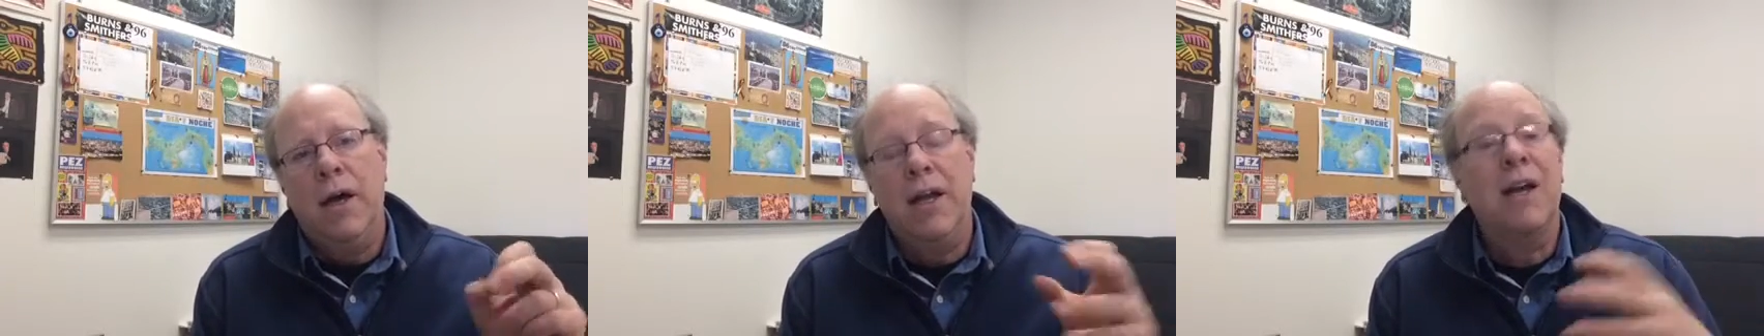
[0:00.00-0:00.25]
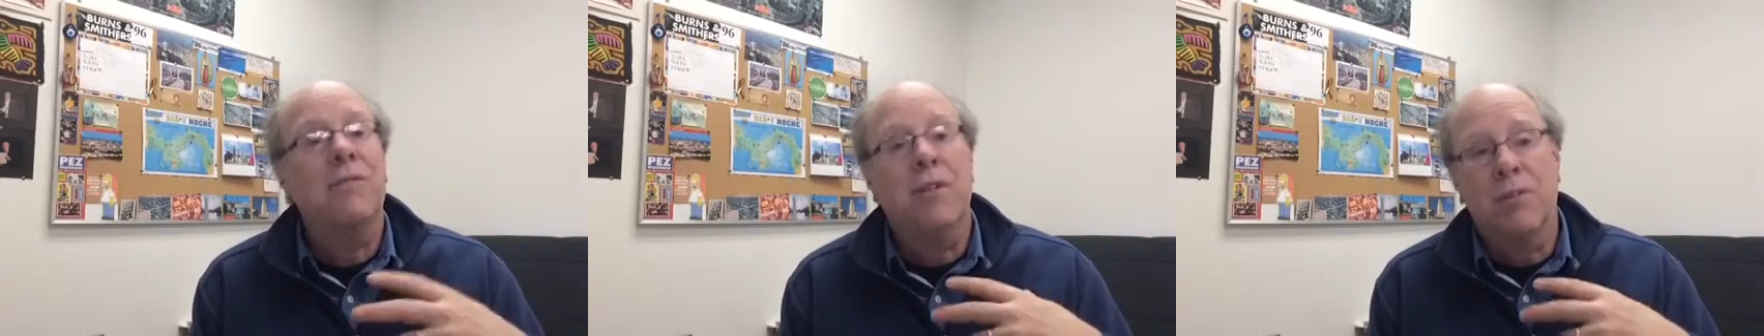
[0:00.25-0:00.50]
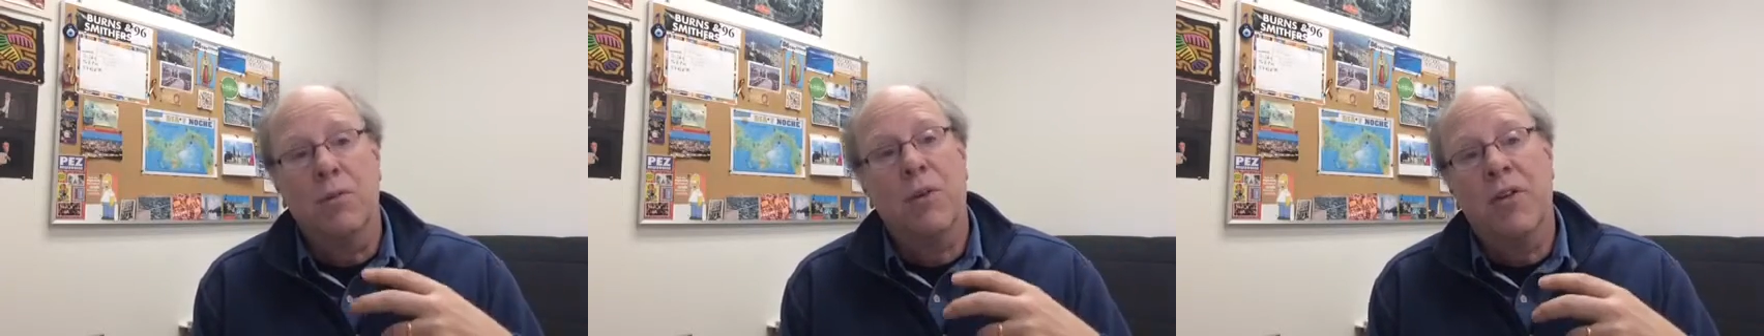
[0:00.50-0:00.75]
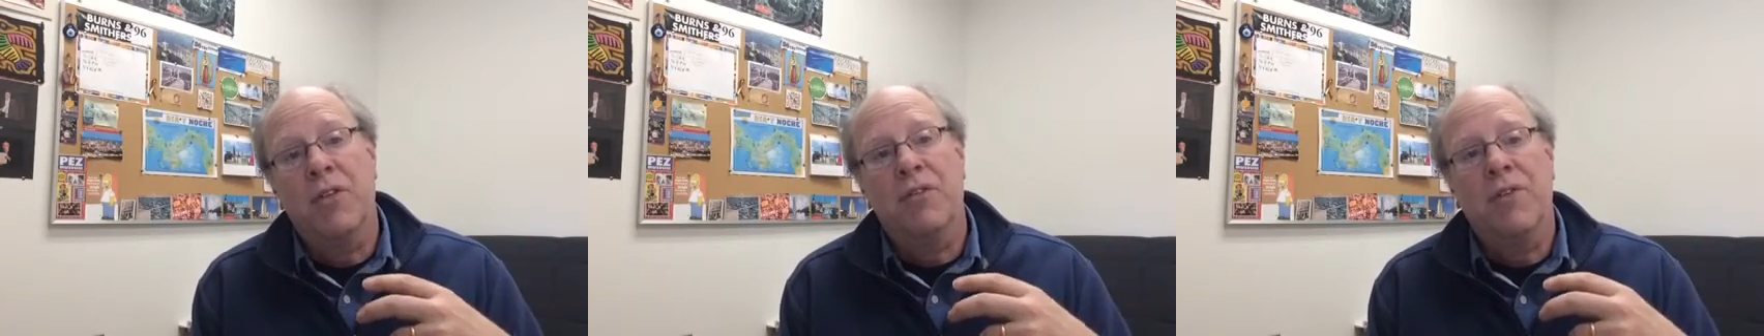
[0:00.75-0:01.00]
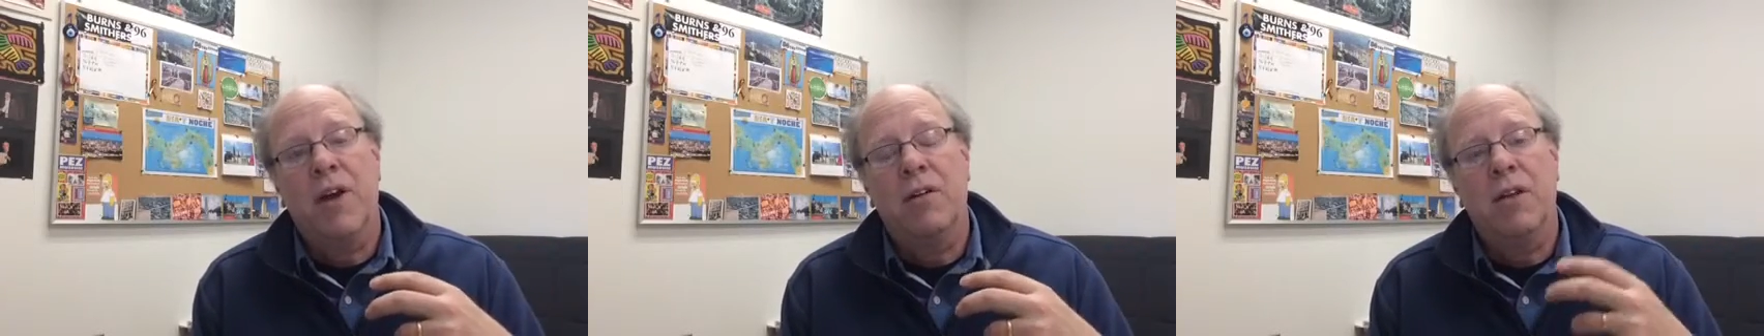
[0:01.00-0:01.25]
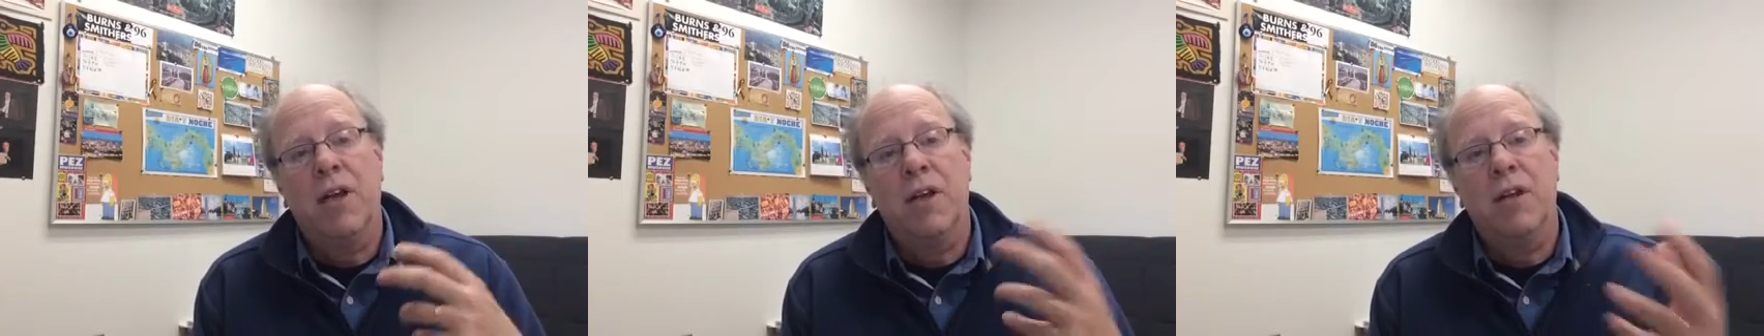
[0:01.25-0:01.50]
and I've never read The
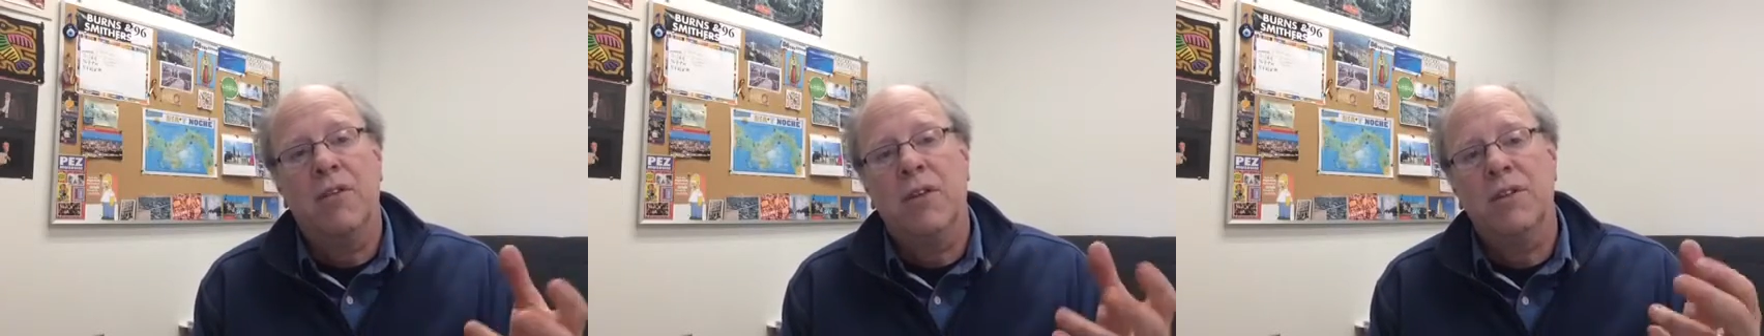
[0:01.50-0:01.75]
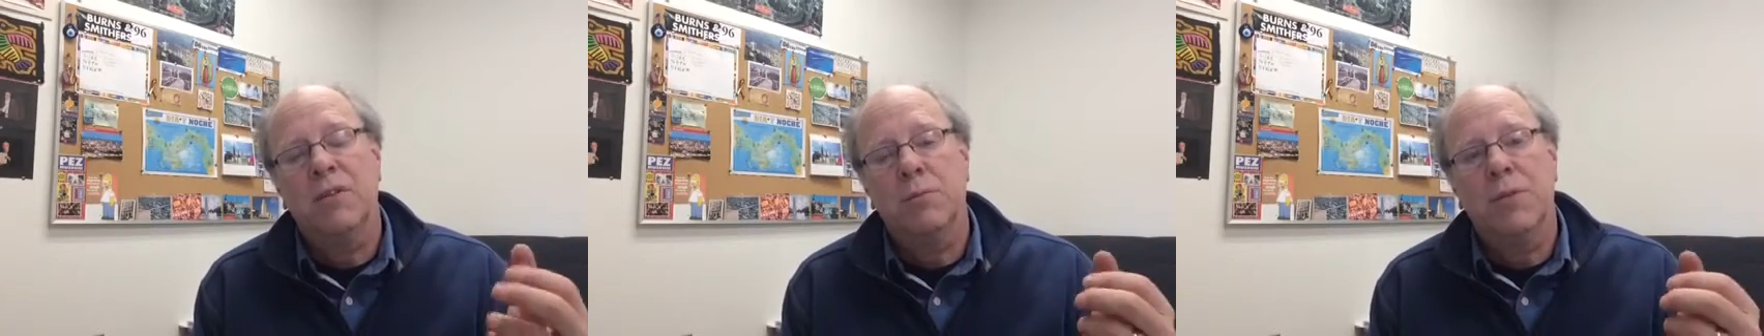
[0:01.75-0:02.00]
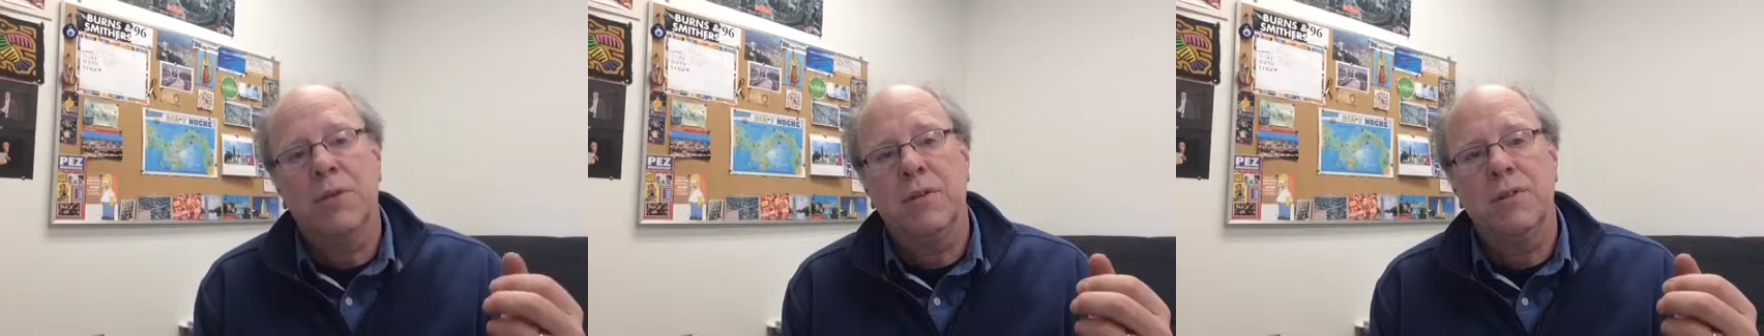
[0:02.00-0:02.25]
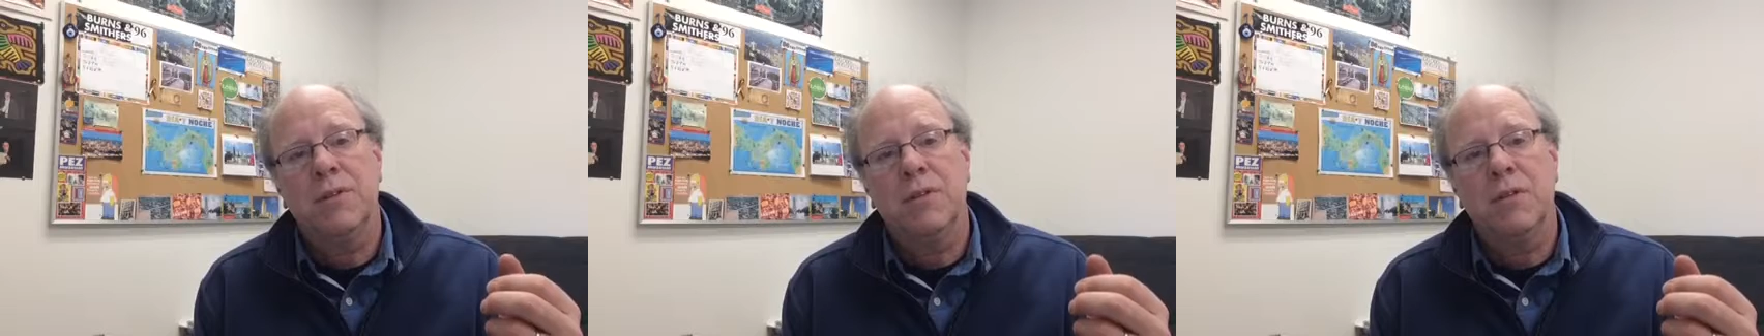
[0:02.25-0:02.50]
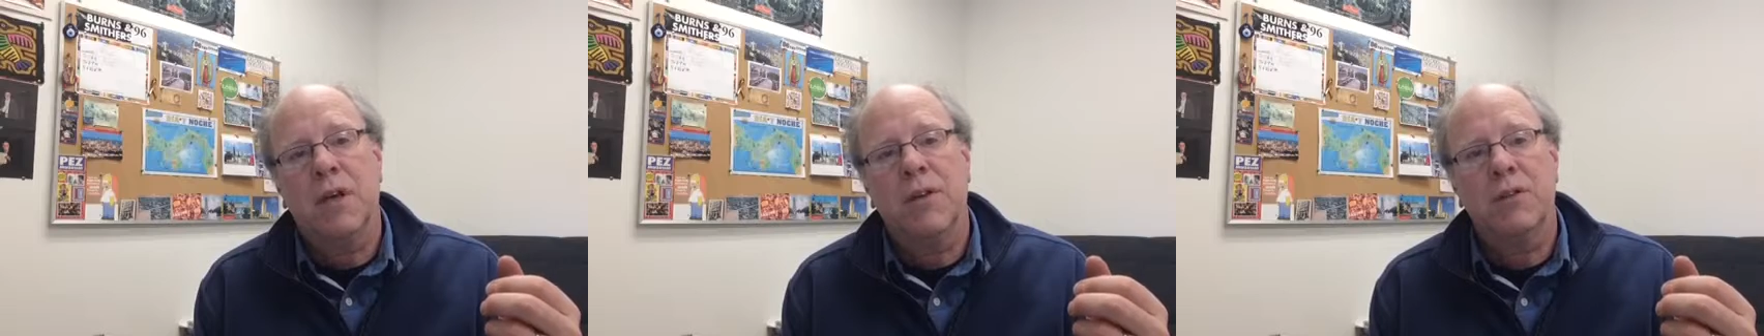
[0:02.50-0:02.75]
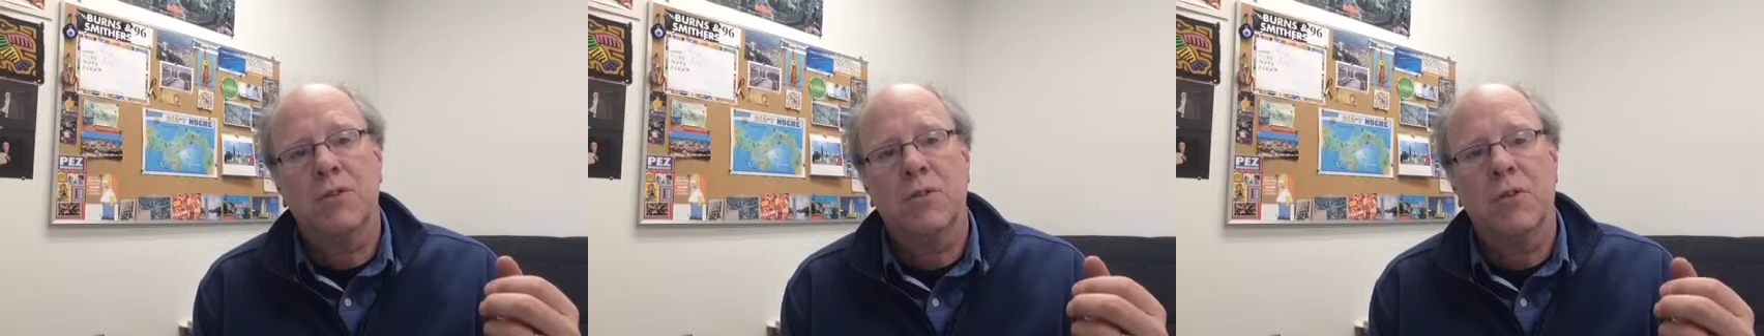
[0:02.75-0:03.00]
Fountainhead. This appears, I
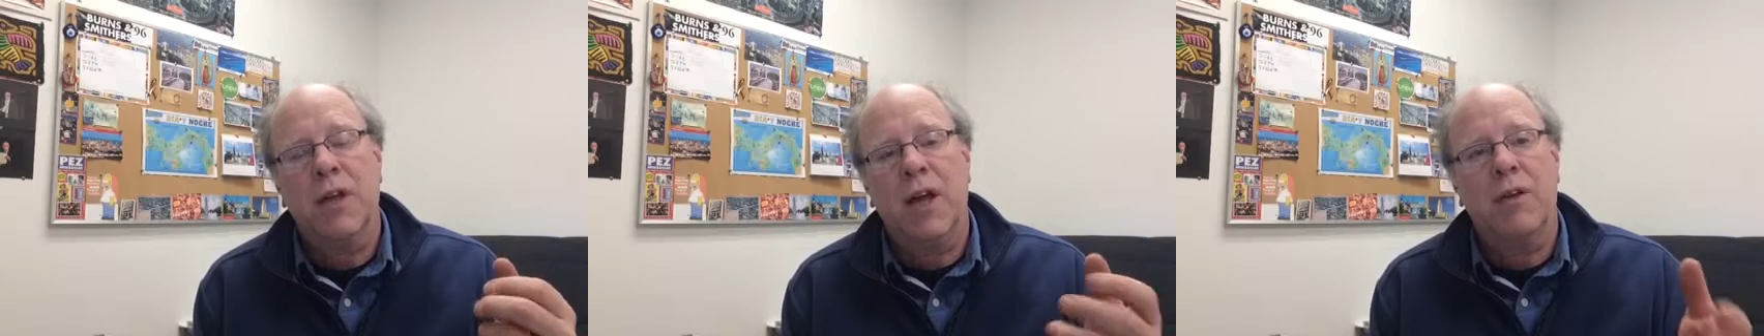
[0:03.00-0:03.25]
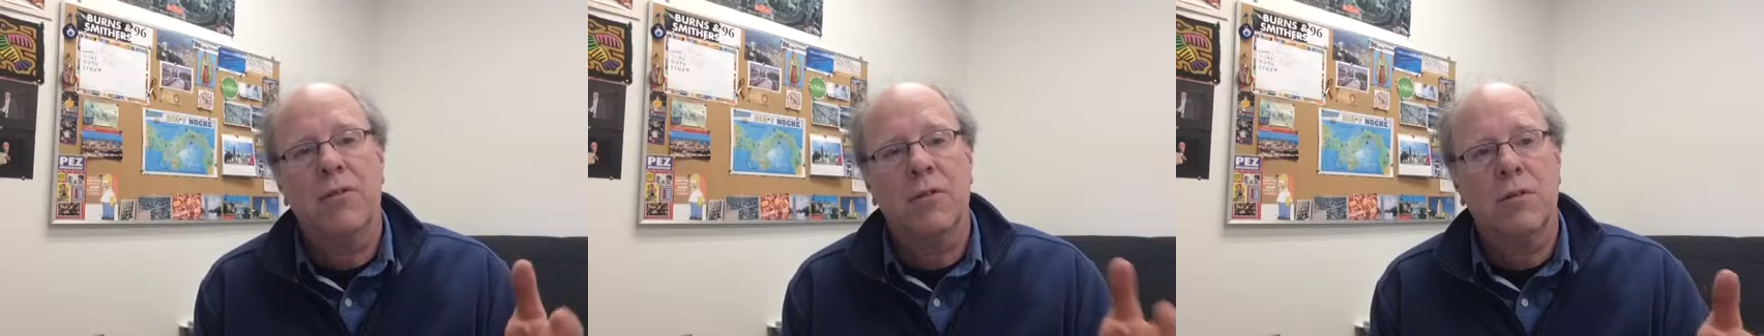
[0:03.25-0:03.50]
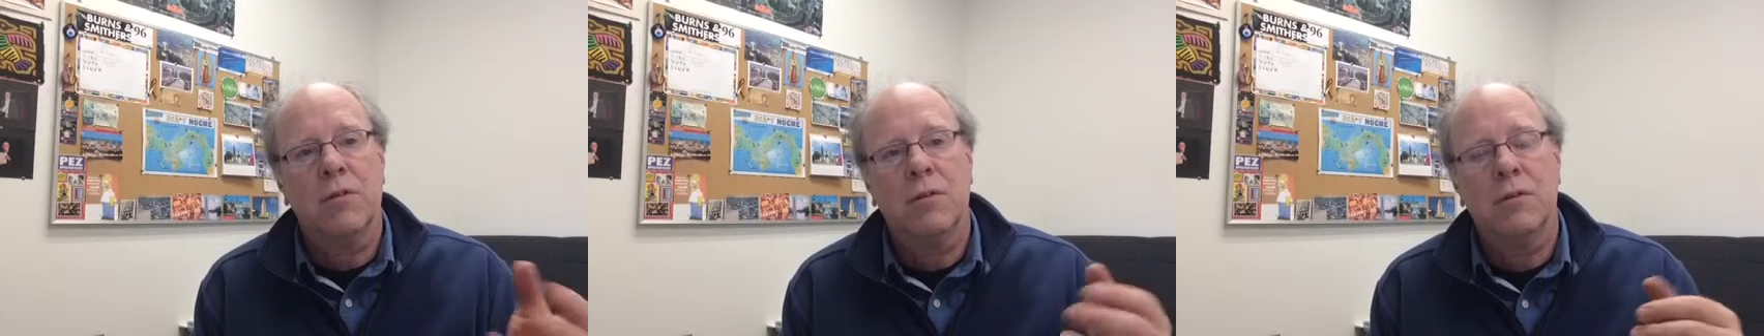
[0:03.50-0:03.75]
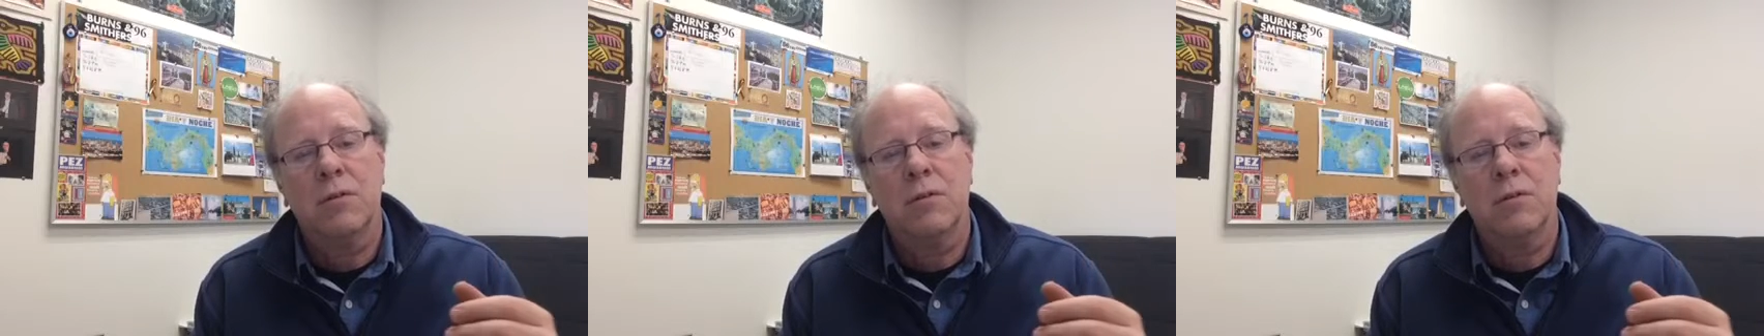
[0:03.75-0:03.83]
think, shortly after